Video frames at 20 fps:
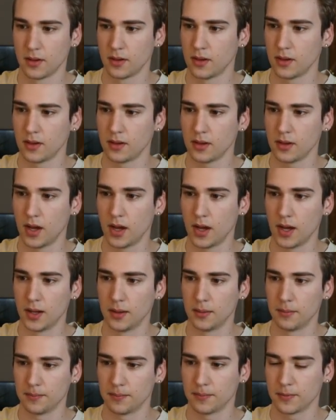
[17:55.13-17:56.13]

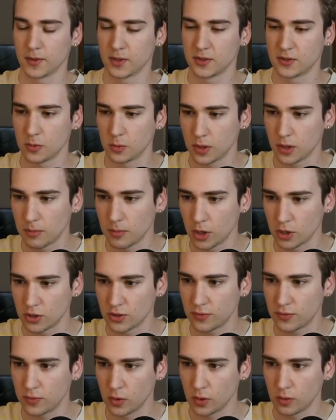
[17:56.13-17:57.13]
So we're going to march
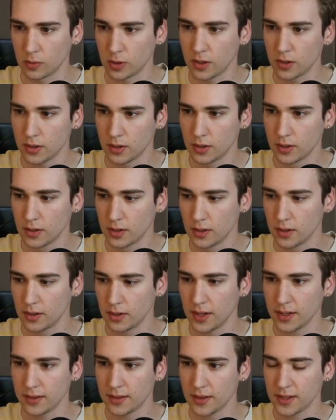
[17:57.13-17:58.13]
forward
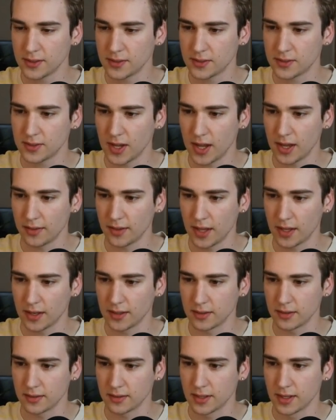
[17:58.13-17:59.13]
like this and
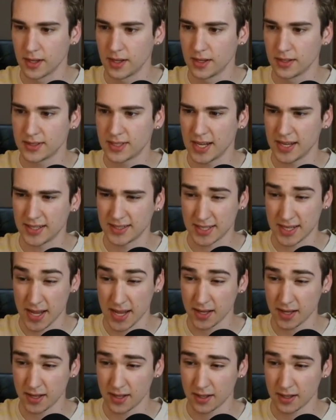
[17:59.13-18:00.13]
then
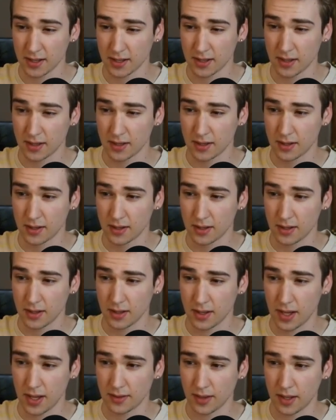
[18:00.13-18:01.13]
take.
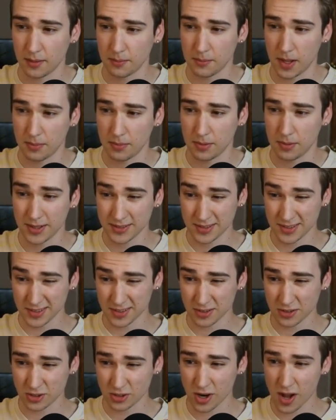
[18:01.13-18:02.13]
And then maybe this is
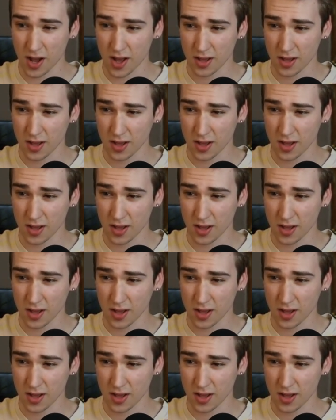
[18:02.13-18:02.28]
a draw?